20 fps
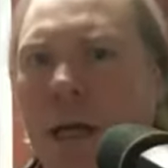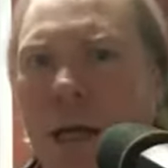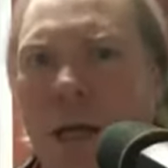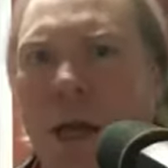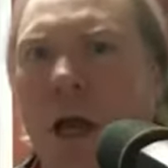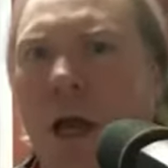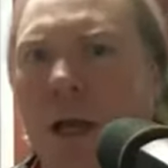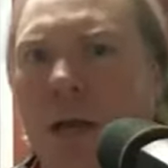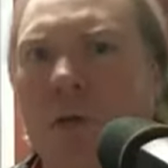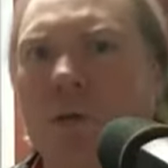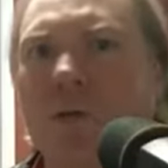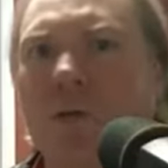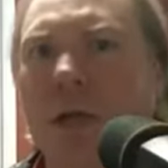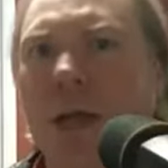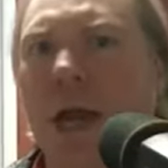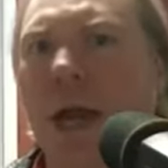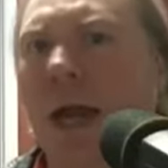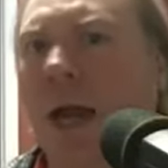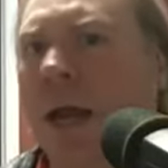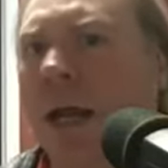honest
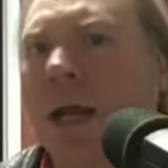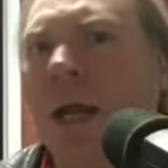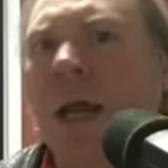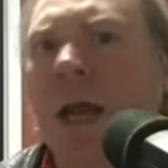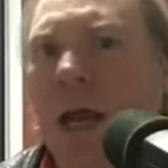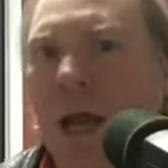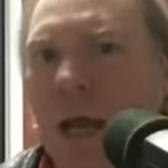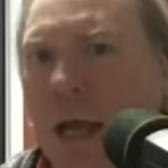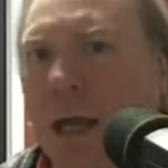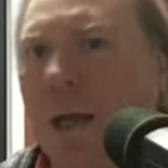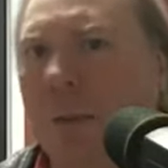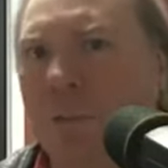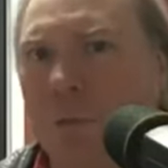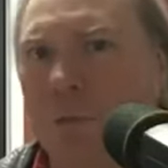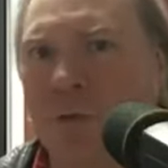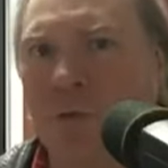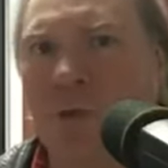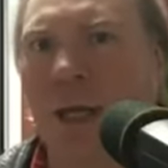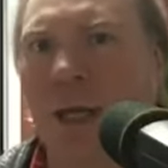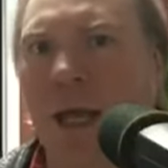guy and
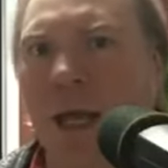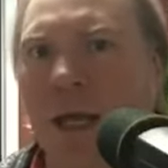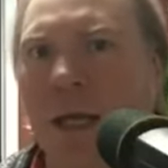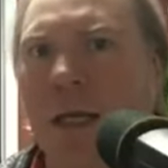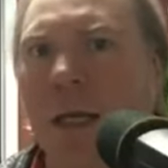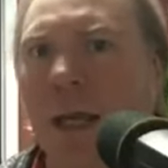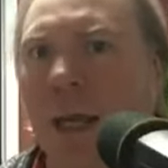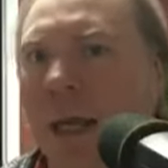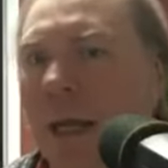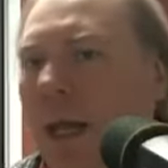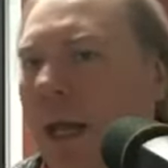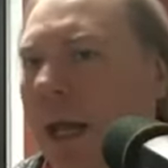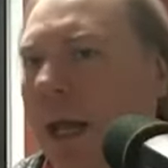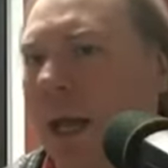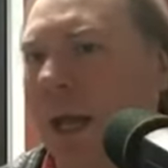upstanding,